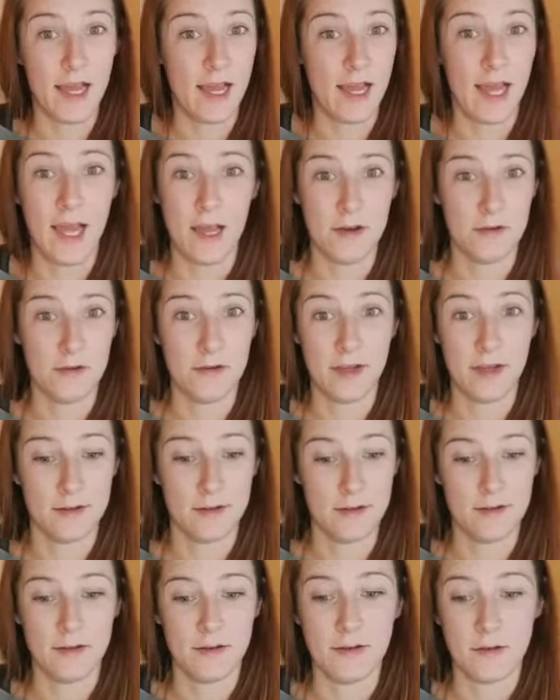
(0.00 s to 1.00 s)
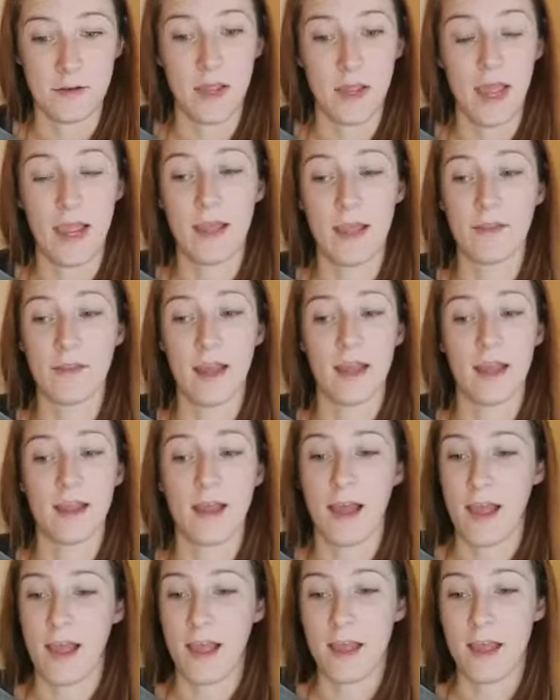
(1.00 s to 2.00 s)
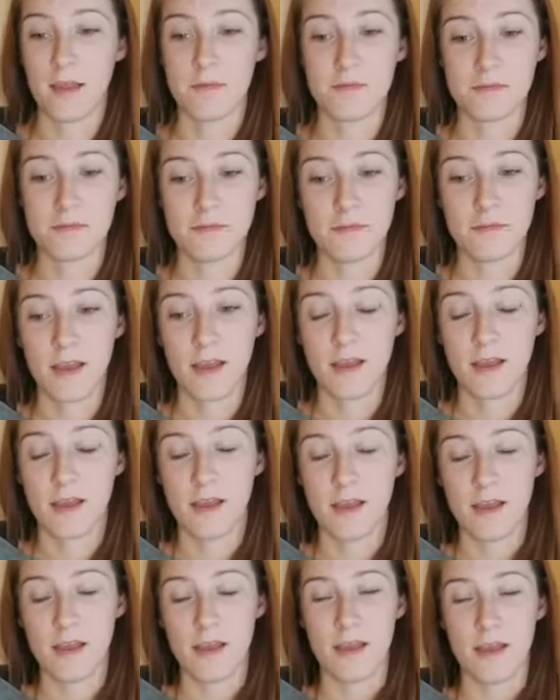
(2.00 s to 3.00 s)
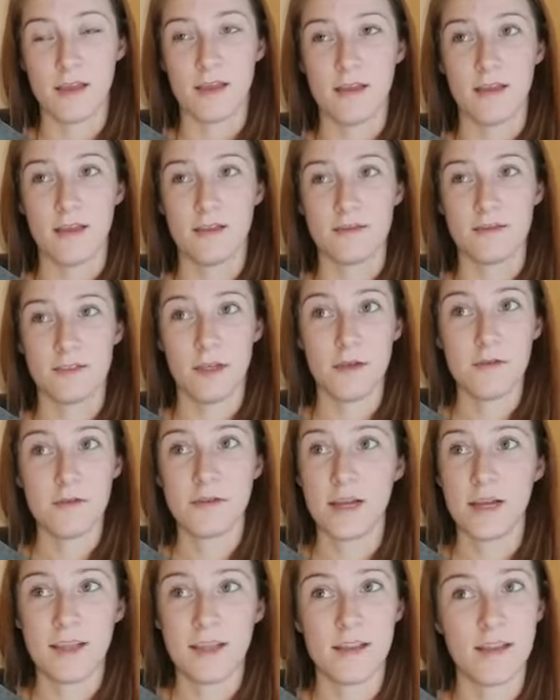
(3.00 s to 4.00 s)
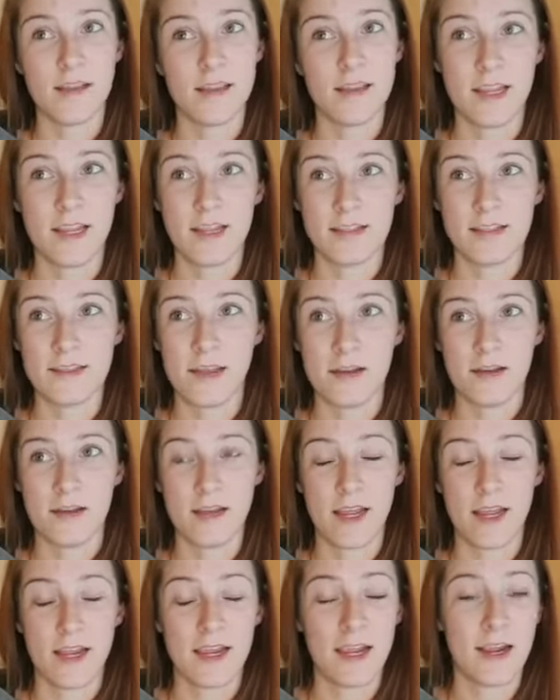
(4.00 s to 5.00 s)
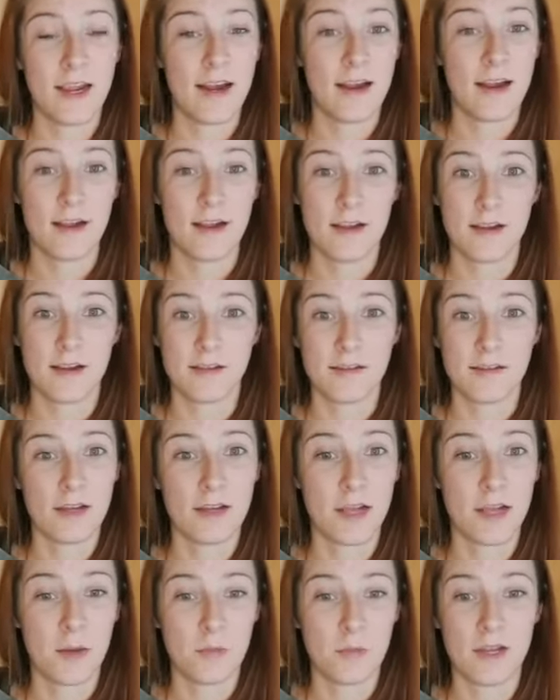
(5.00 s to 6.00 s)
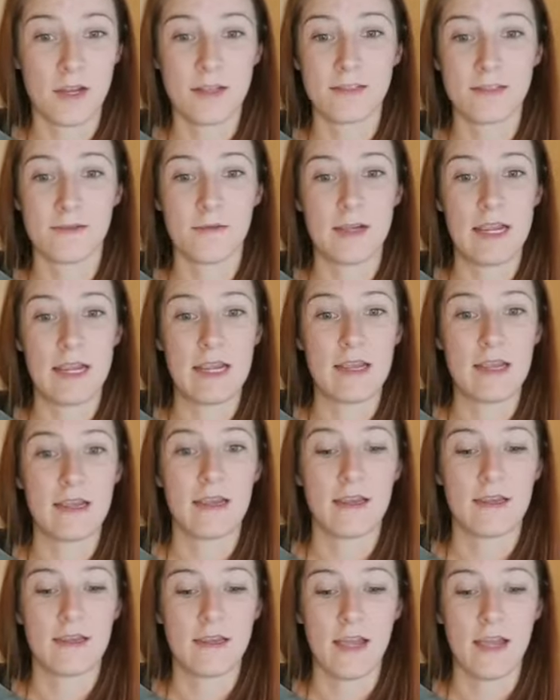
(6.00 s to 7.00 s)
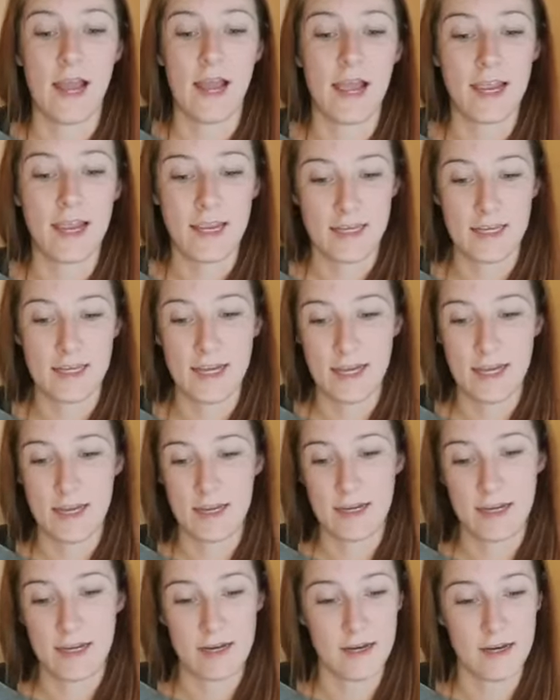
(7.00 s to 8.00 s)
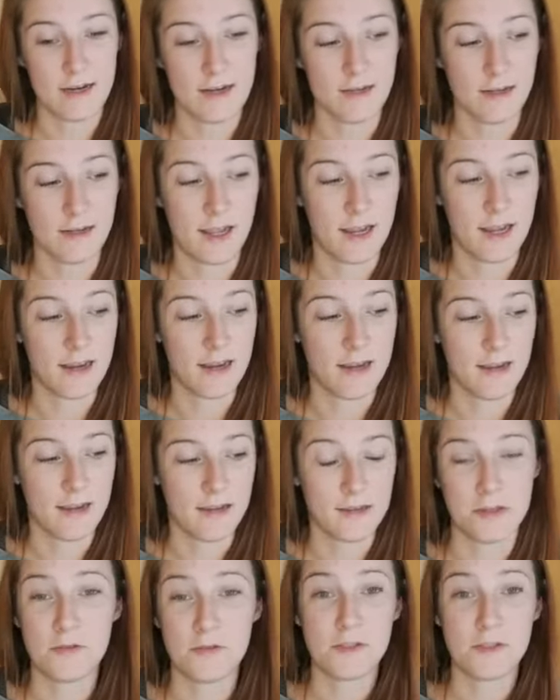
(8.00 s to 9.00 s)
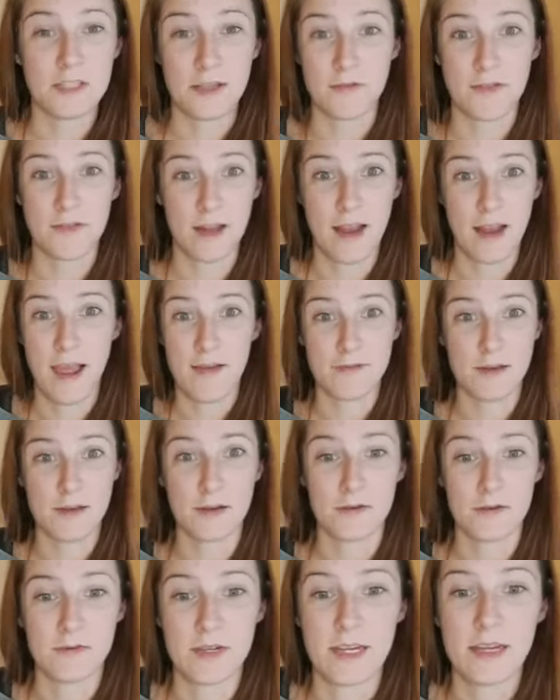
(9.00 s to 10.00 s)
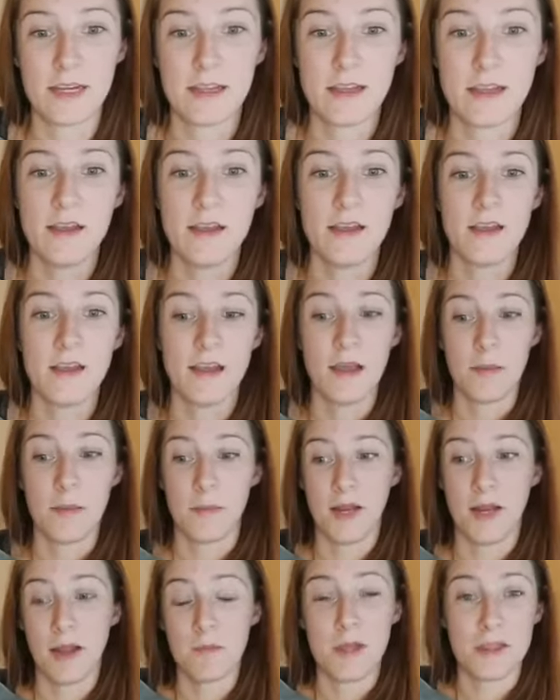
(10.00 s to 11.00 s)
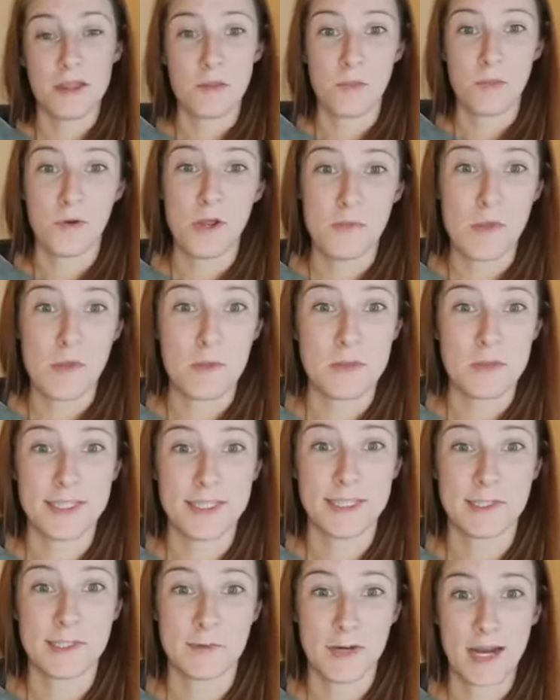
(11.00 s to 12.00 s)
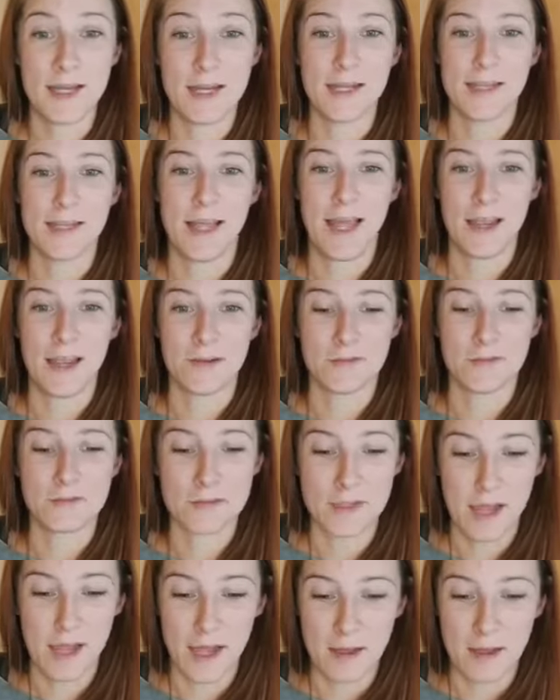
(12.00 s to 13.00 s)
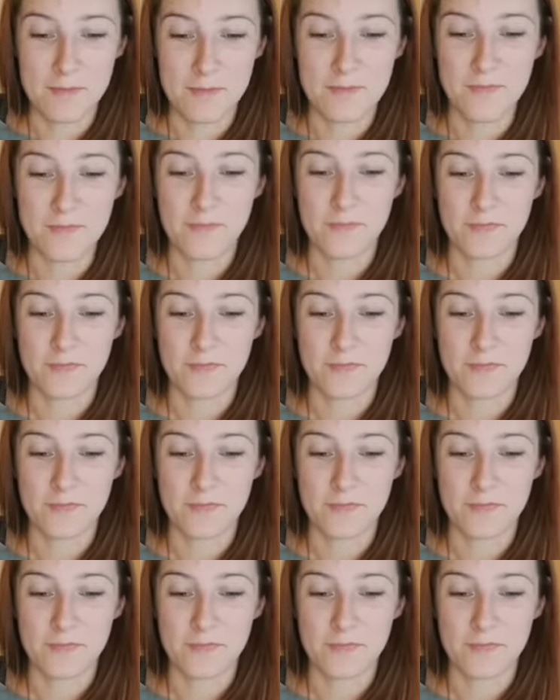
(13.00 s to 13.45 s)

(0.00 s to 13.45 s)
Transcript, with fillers: I don't either, okay? Like, I'm so glad that the kids go to daycare a couple days a week and I get to get in here and like do stuff that I haven't all week. But I'm at the point in my business where I need the extra time